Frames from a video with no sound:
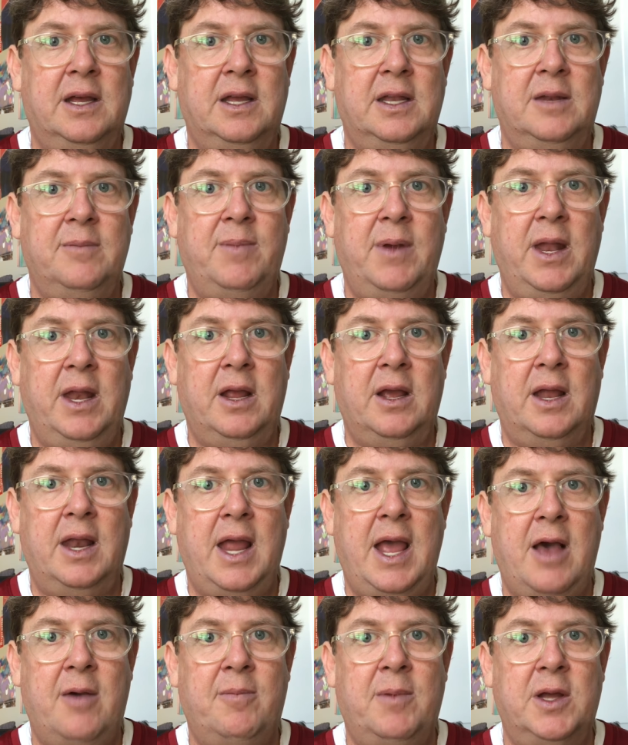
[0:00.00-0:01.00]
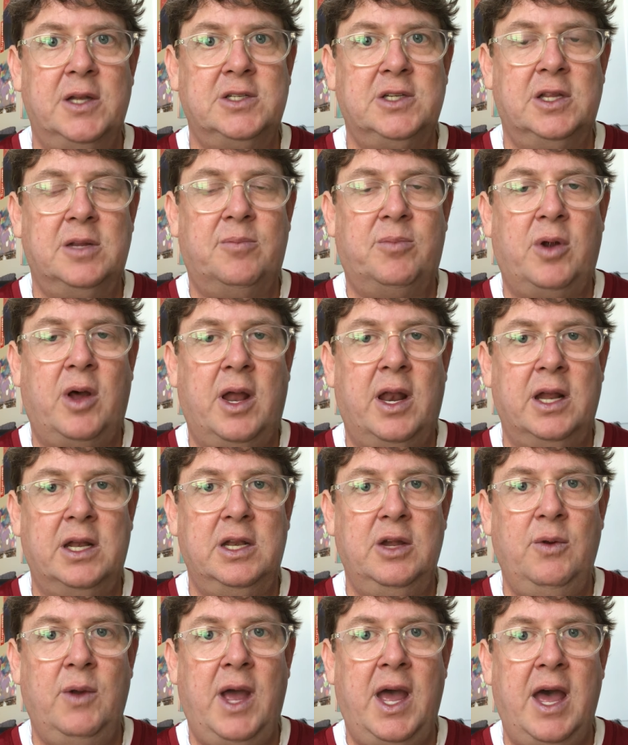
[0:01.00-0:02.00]
depending on how much of the product
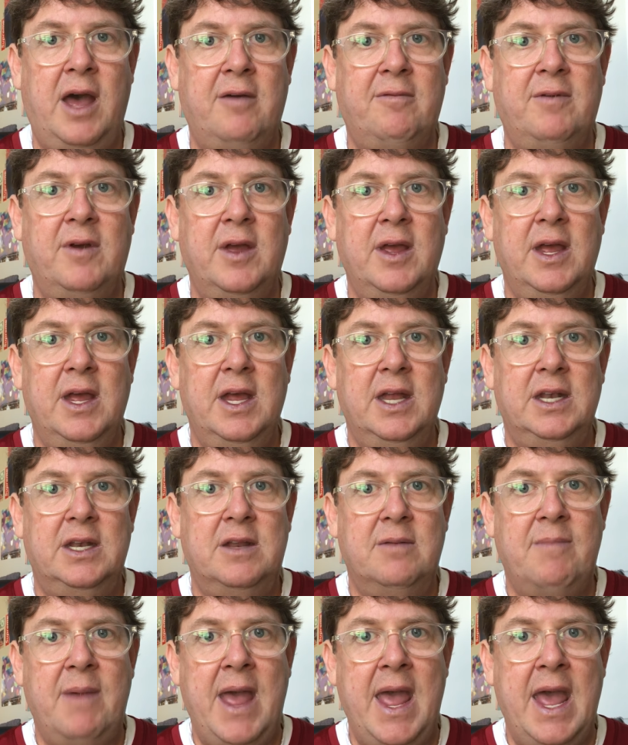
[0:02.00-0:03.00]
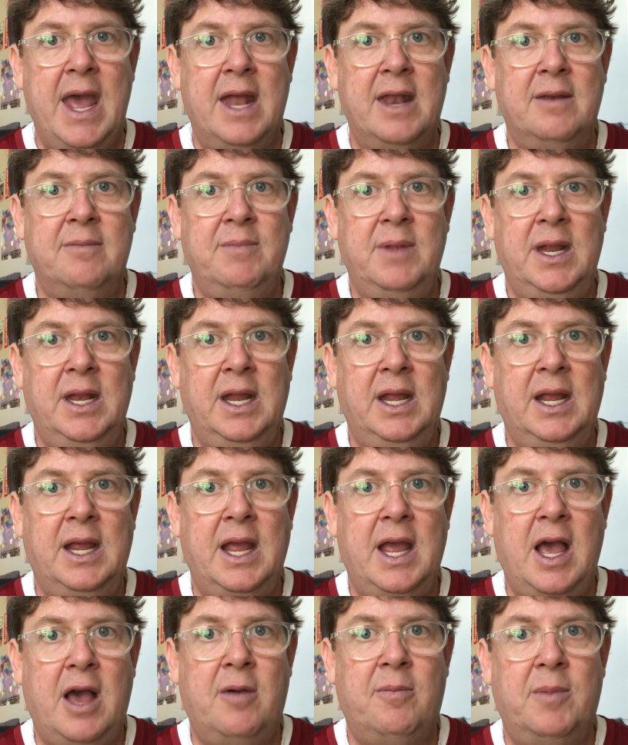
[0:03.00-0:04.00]
you have. Demand, meaning
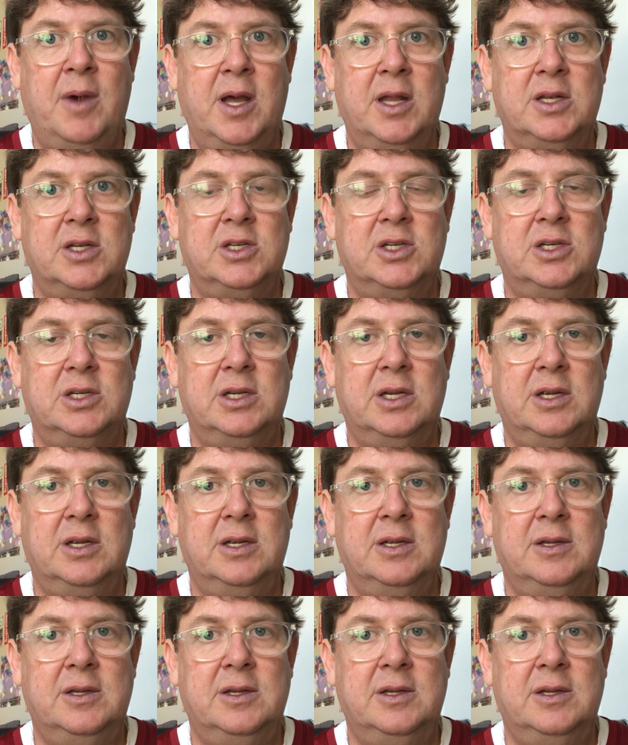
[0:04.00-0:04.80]
how much